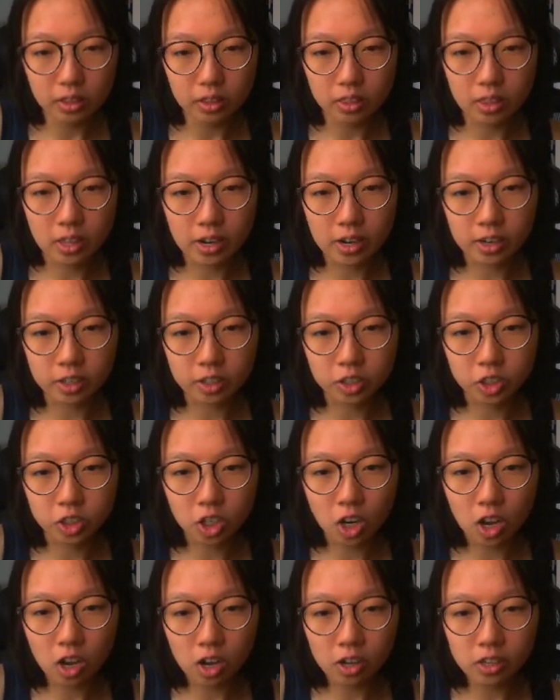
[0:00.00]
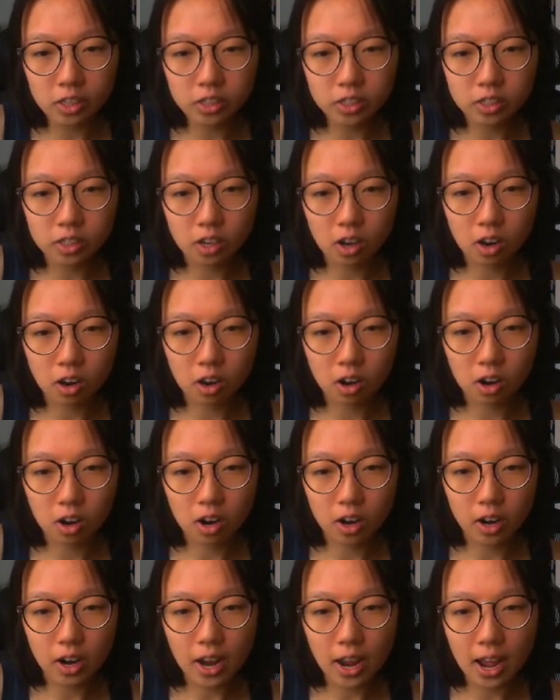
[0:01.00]
Their jaws
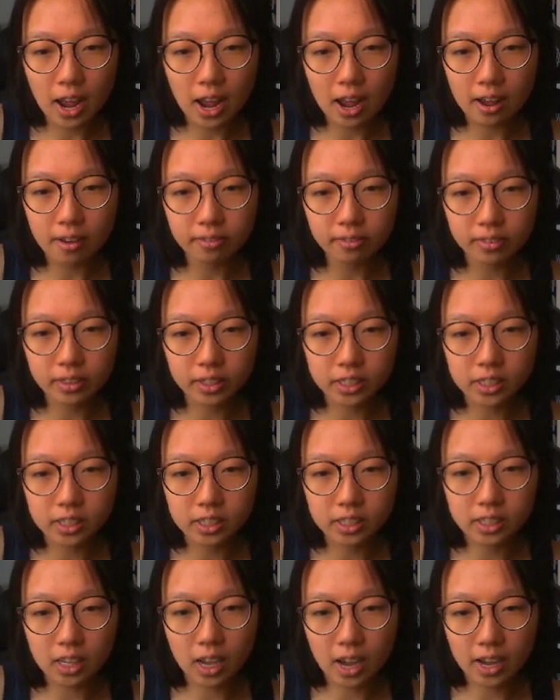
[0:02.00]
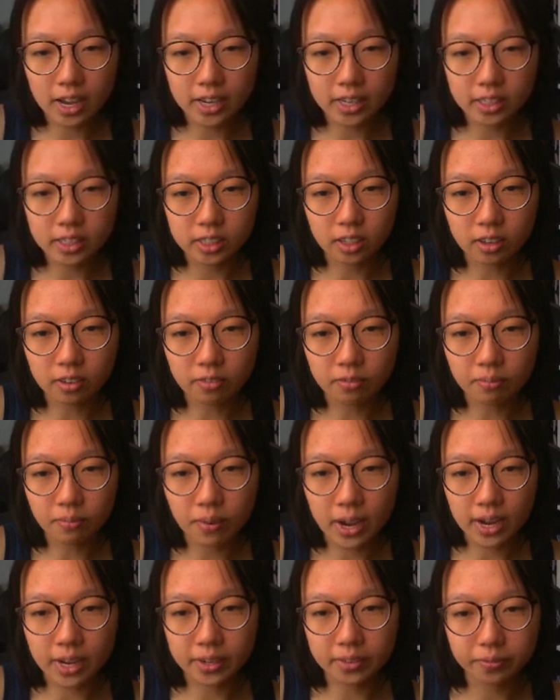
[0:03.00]
are half the size of
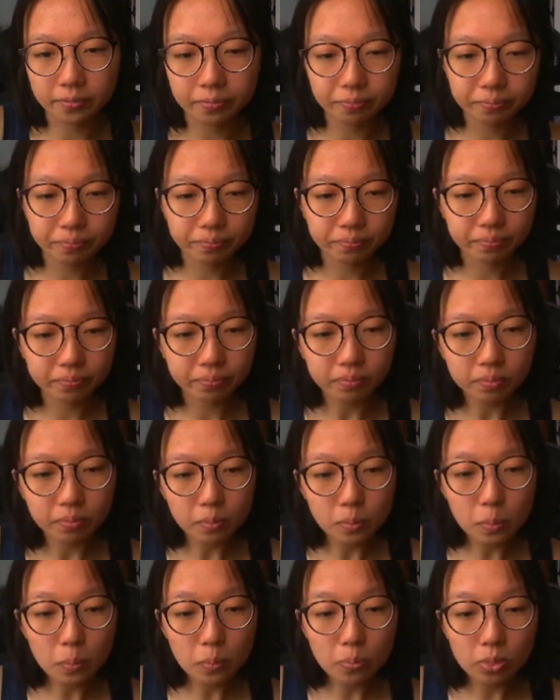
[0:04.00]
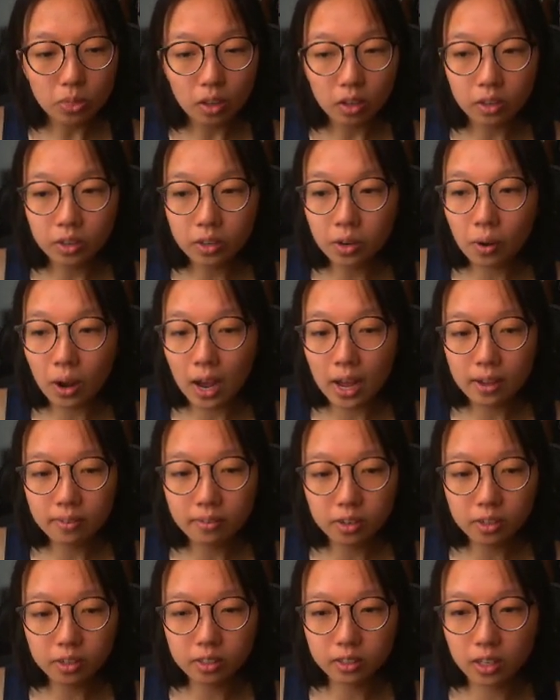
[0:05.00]
mine. I've
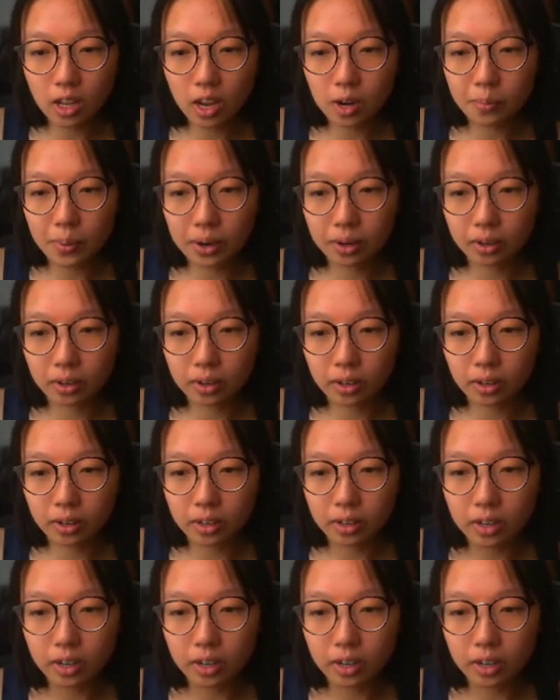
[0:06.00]
heard a lot about her.